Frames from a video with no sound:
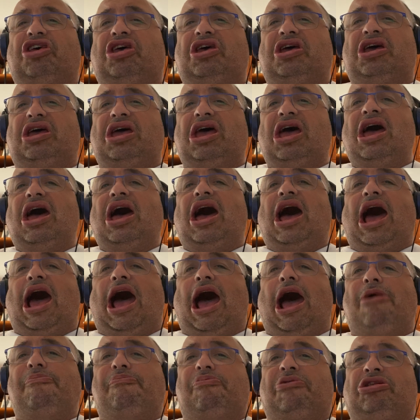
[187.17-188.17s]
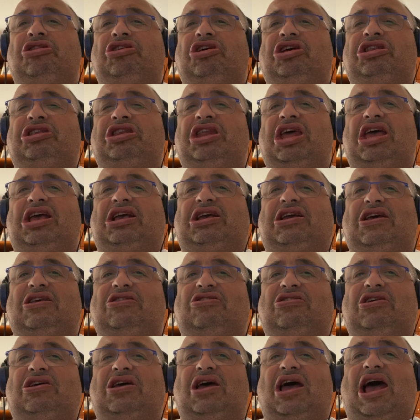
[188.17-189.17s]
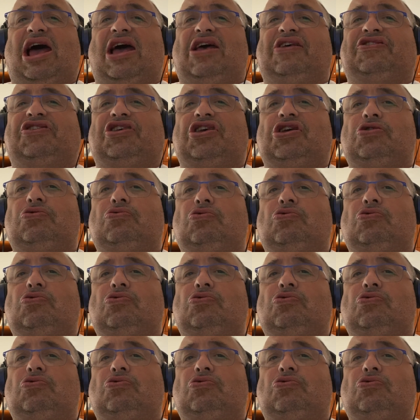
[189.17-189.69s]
uh, up and uh, naked. I see